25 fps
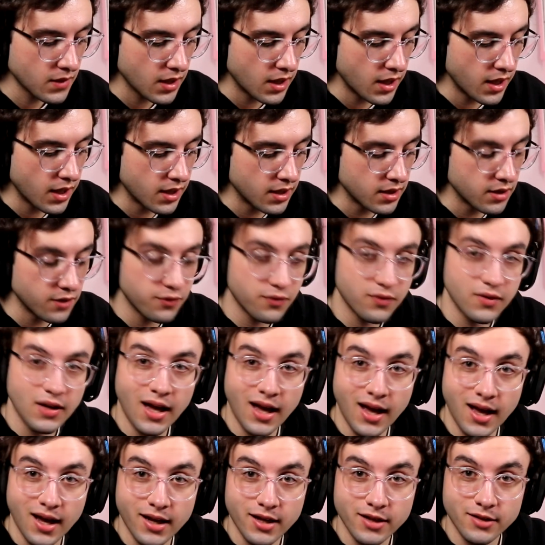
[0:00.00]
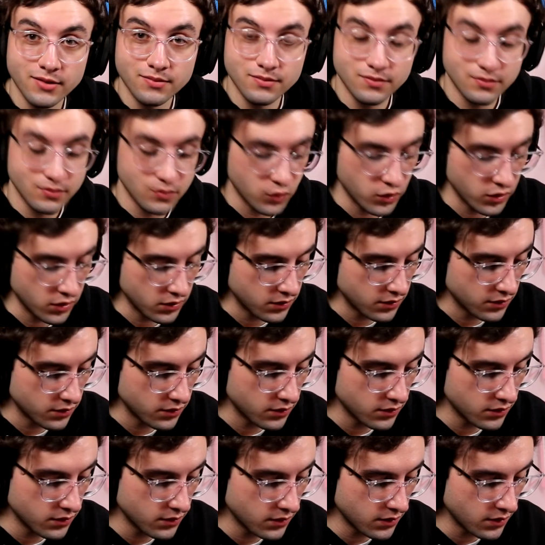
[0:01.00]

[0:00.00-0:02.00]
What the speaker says: And if not, well,